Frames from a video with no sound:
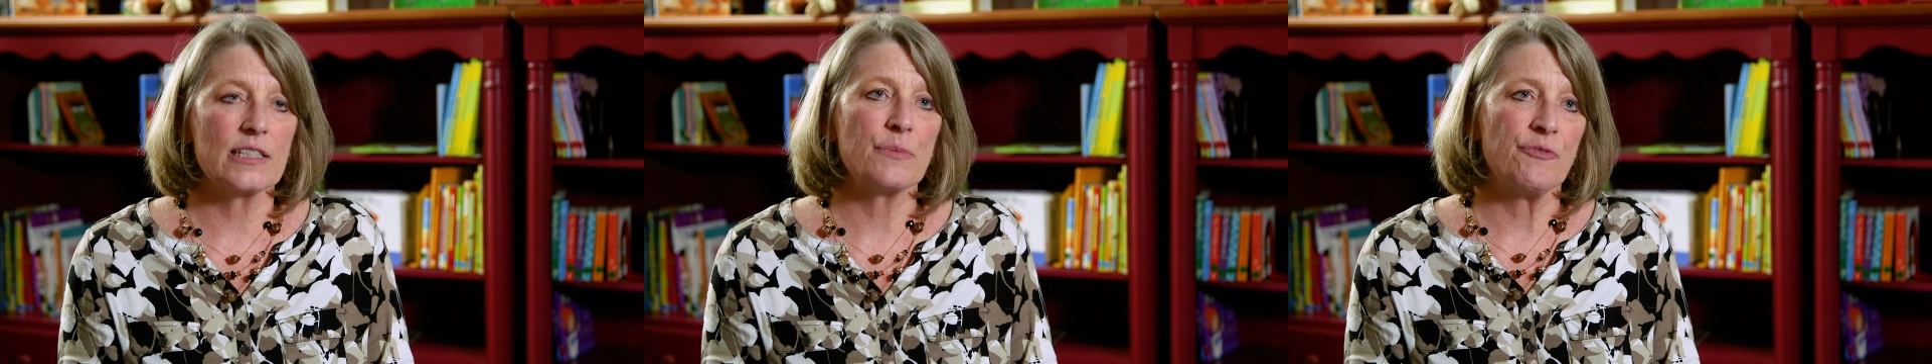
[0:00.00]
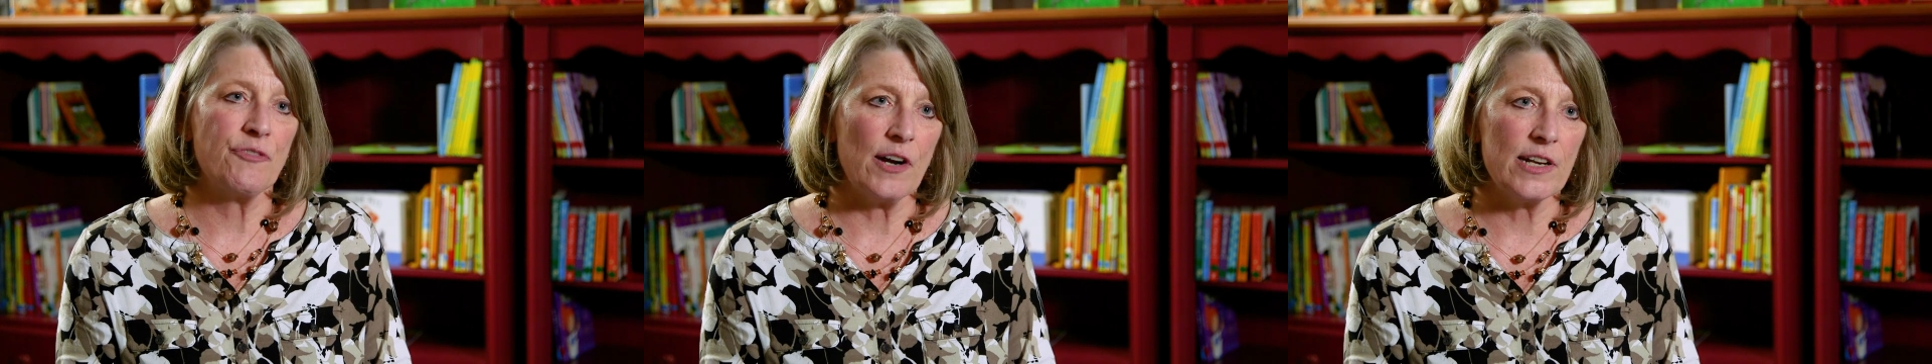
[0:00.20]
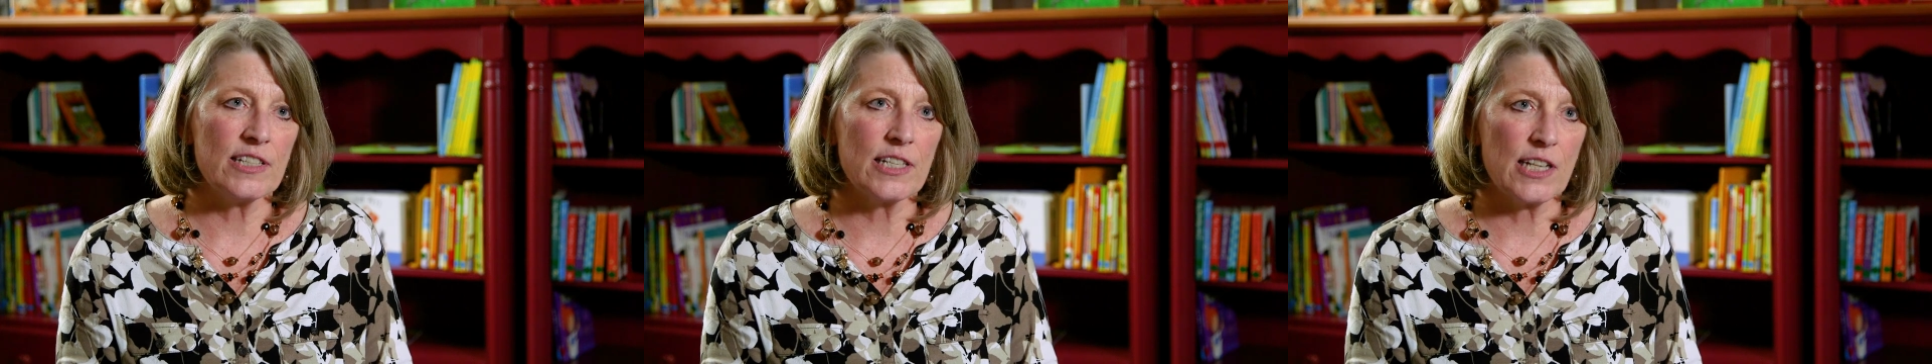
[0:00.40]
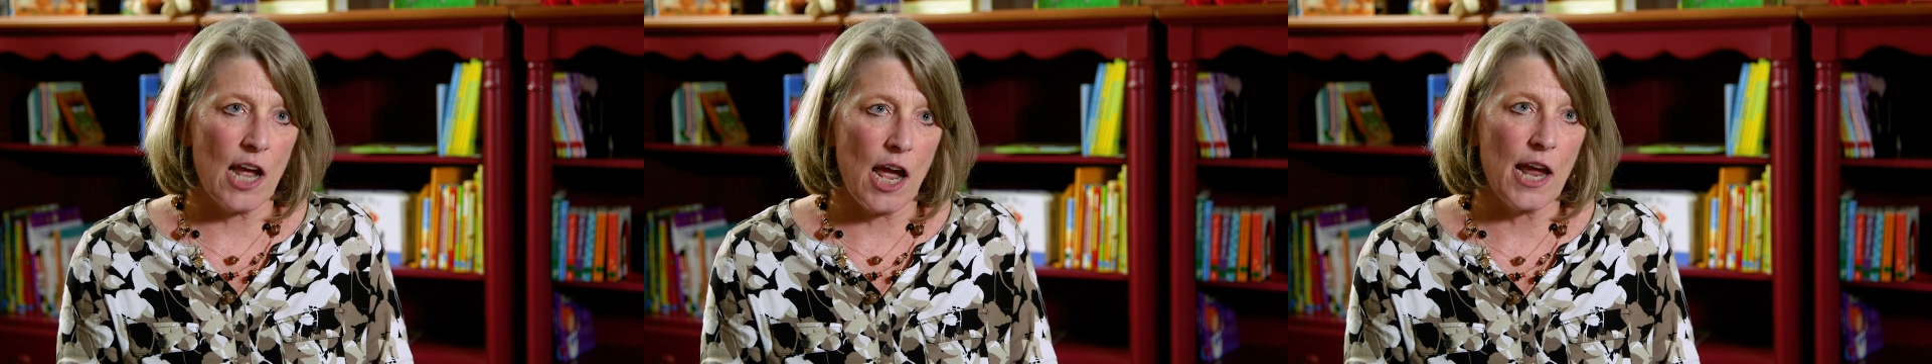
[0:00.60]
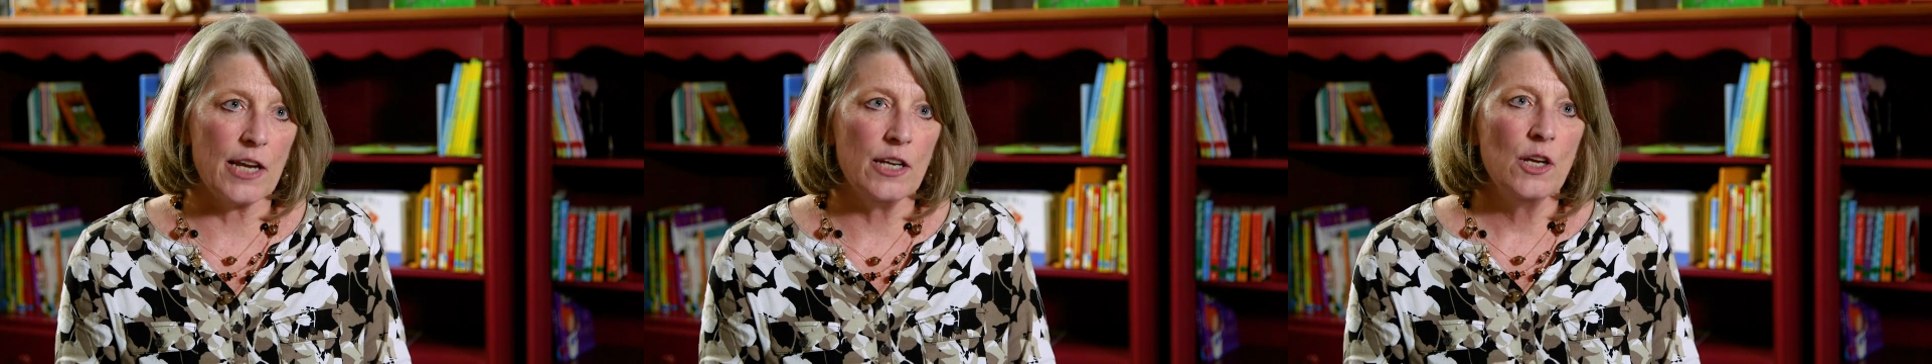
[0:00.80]
some friends and
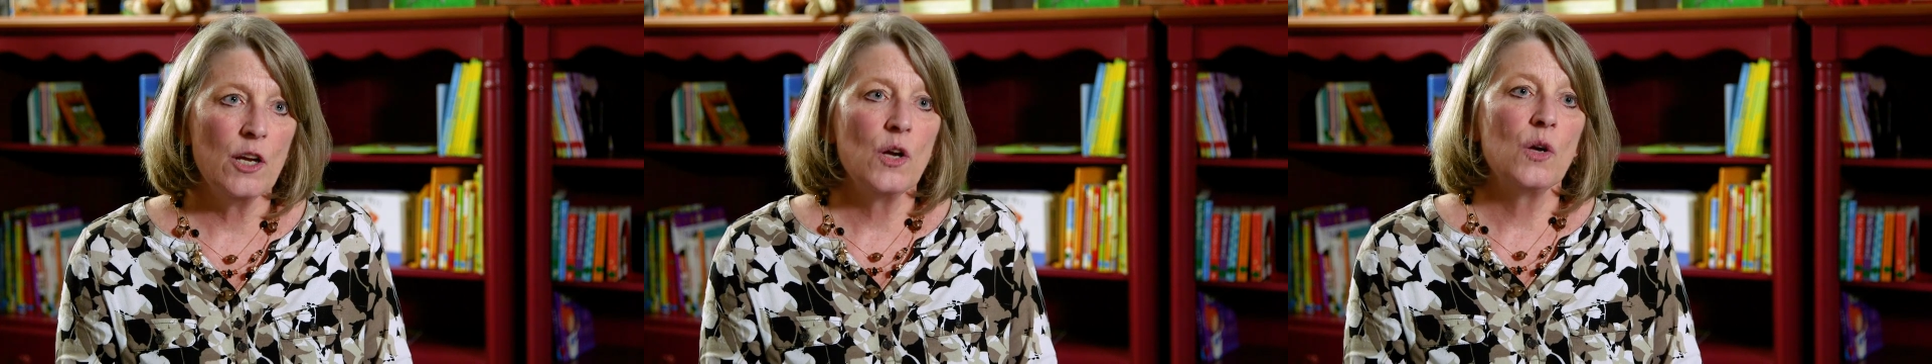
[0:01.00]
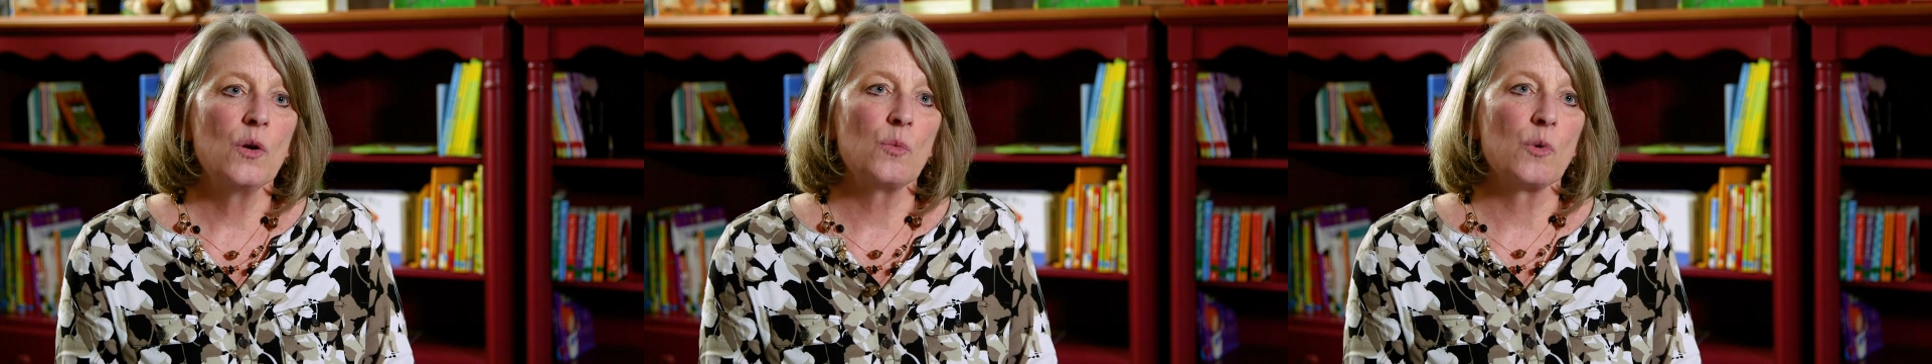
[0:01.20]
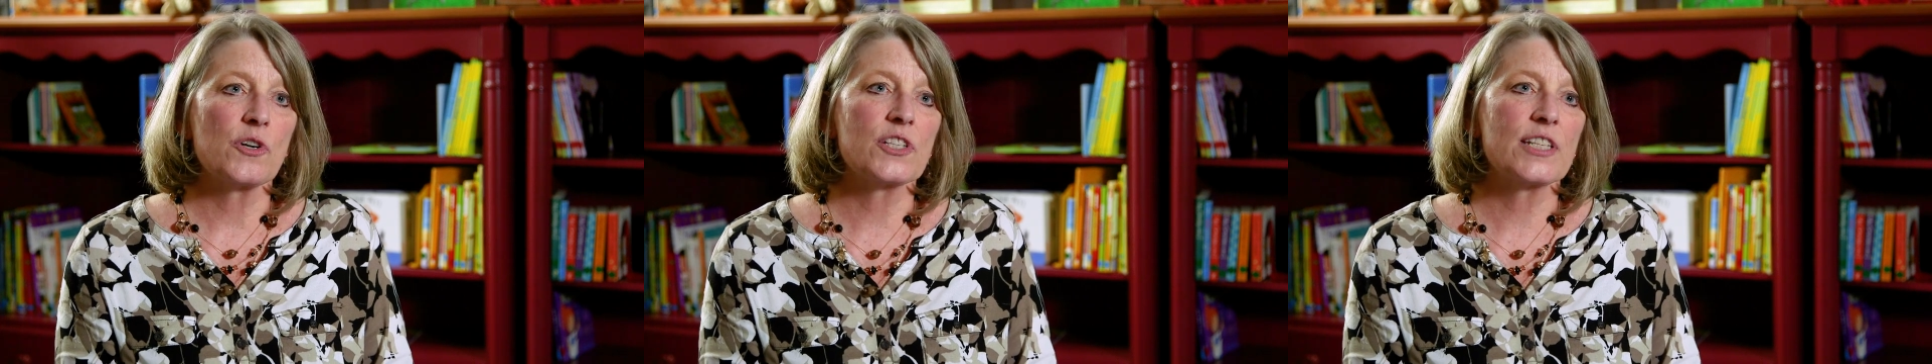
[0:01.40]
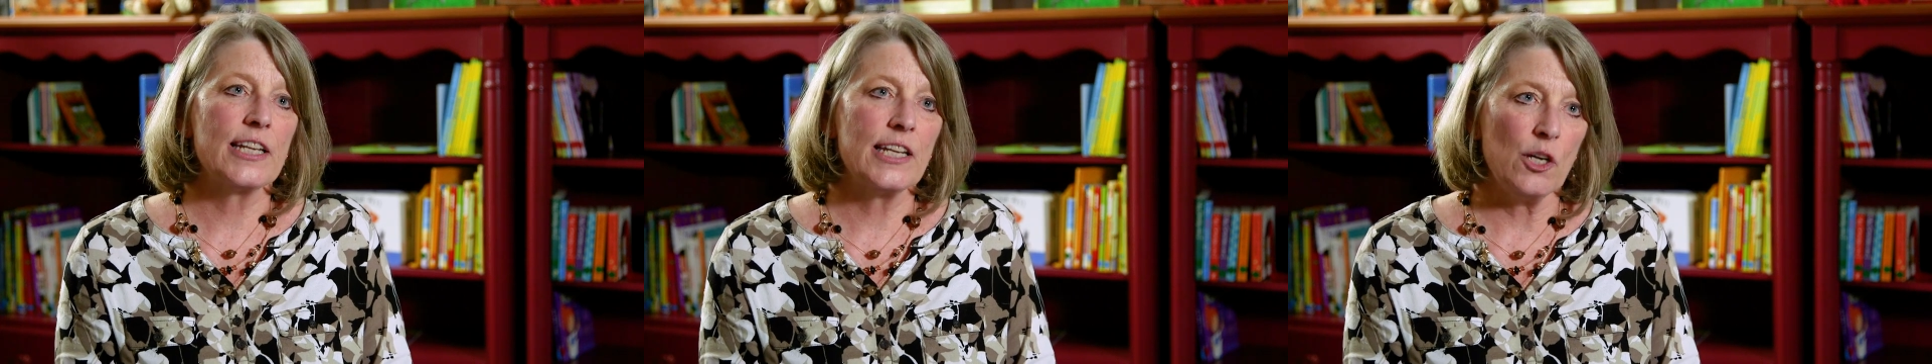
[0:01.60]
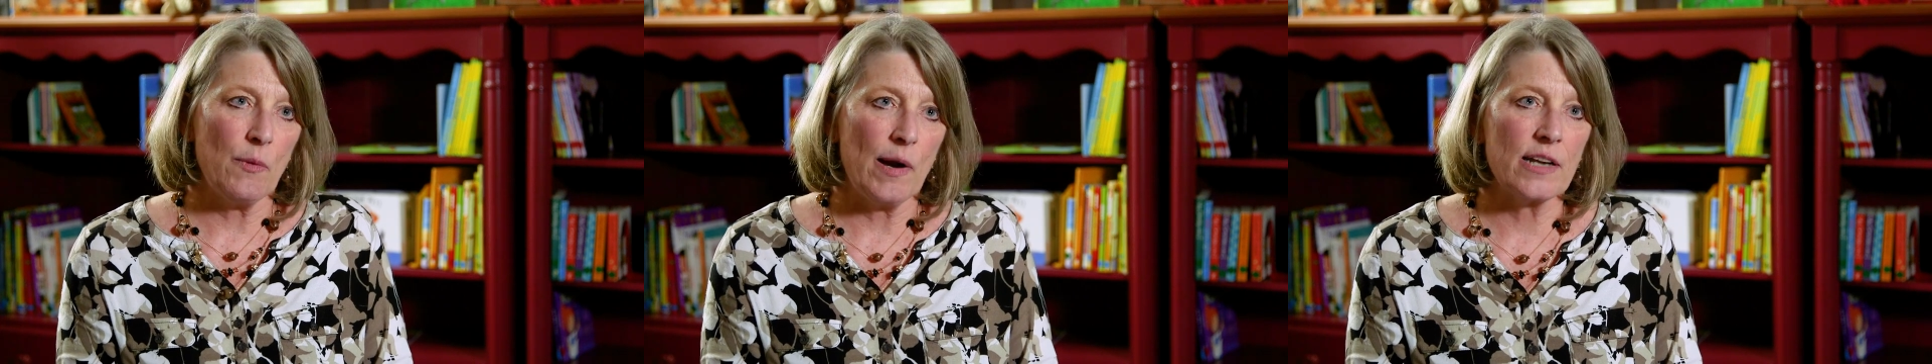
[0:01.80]
I were
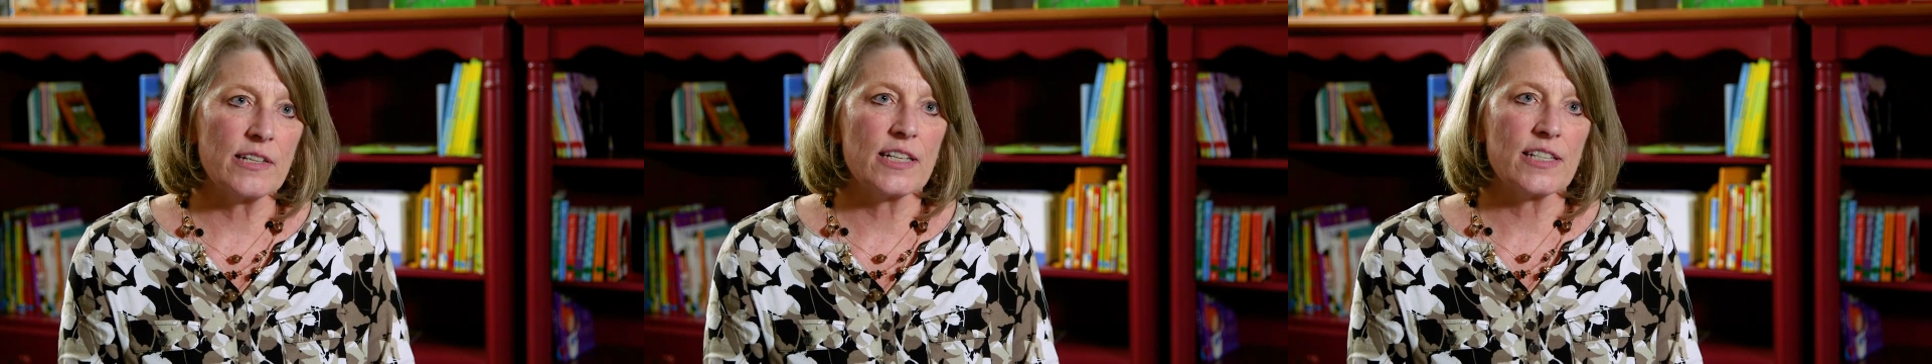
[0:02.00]
sitting around